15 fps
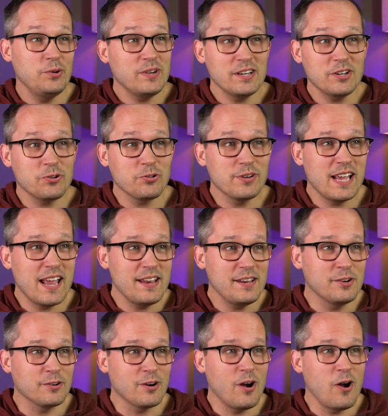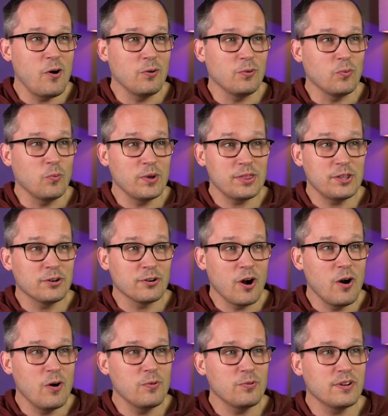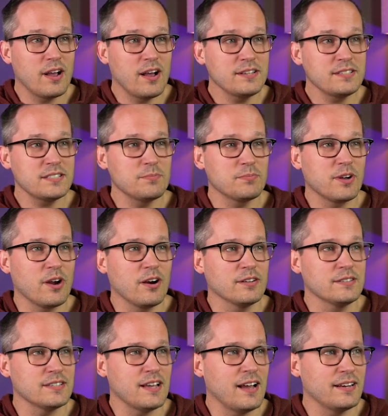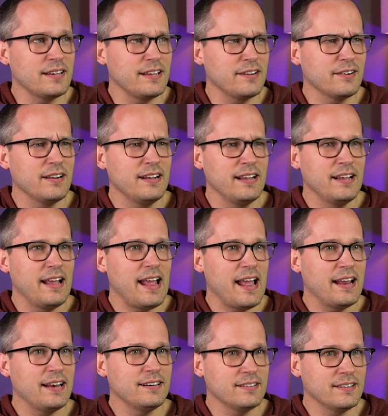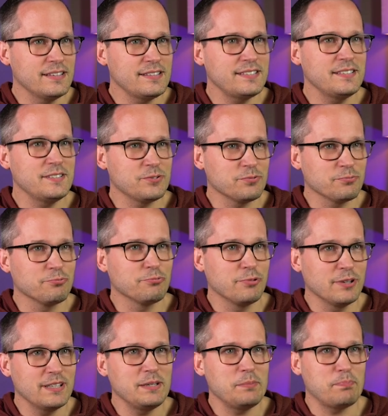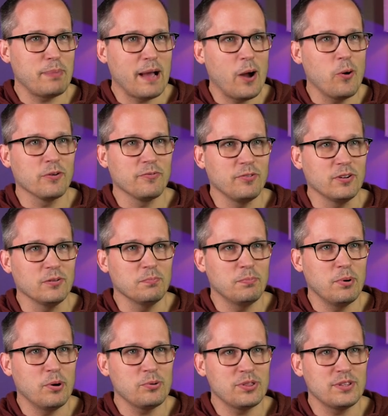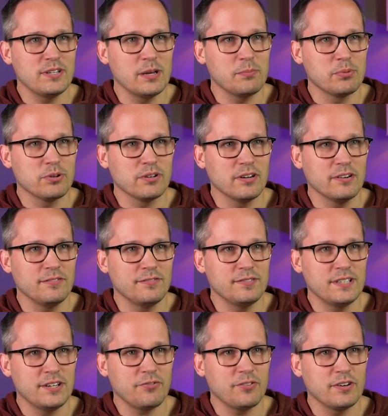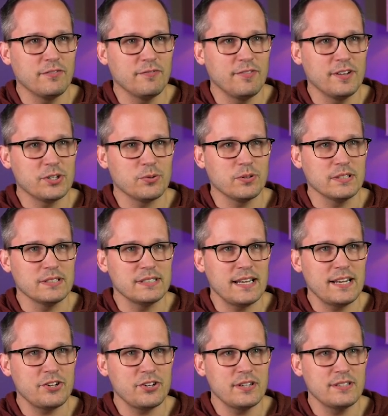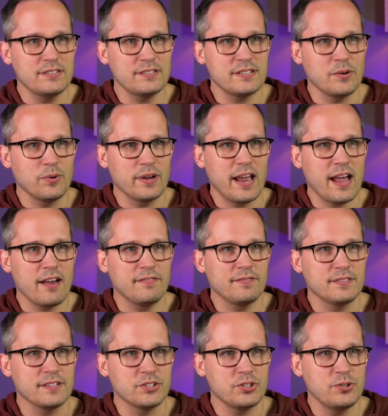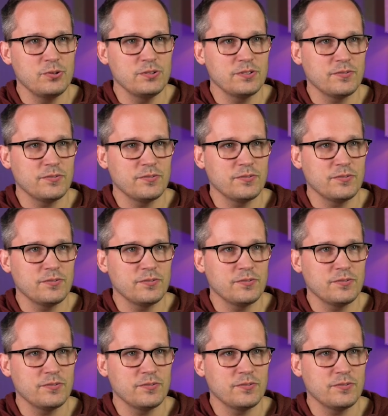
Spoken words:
can create your own with your own custom cards on here. And this is really powerful, both the number of different visualizations that we have to choose